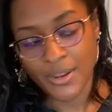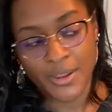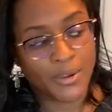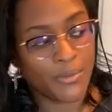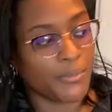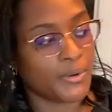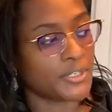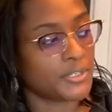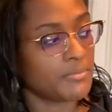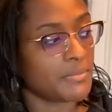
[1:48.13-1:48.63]

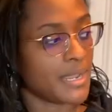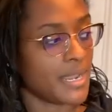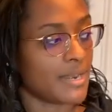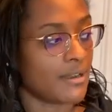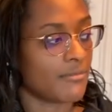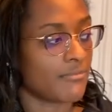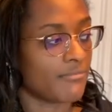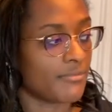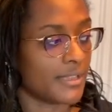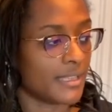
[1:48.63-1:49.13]
which made a
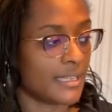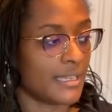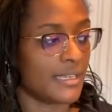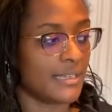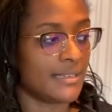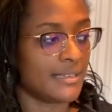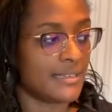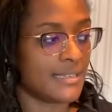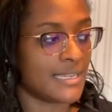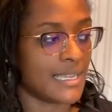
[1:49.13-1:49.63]

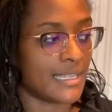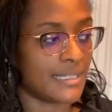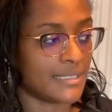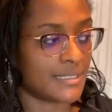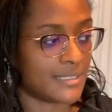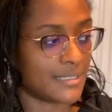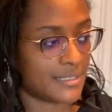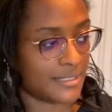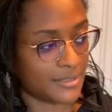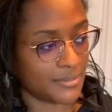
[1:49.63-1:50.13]
really dense
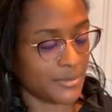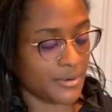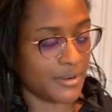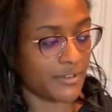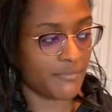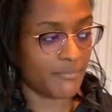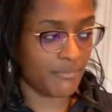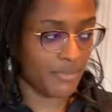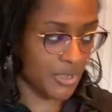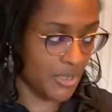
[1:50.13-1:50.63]
sort
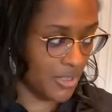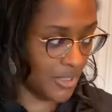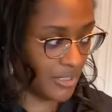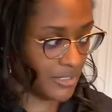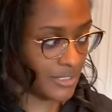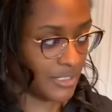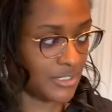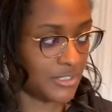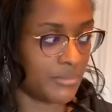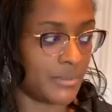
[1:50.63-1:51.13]
of ball
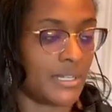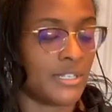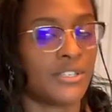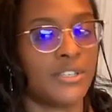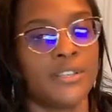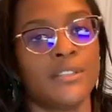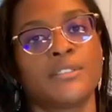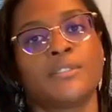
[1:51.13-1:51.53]
situation.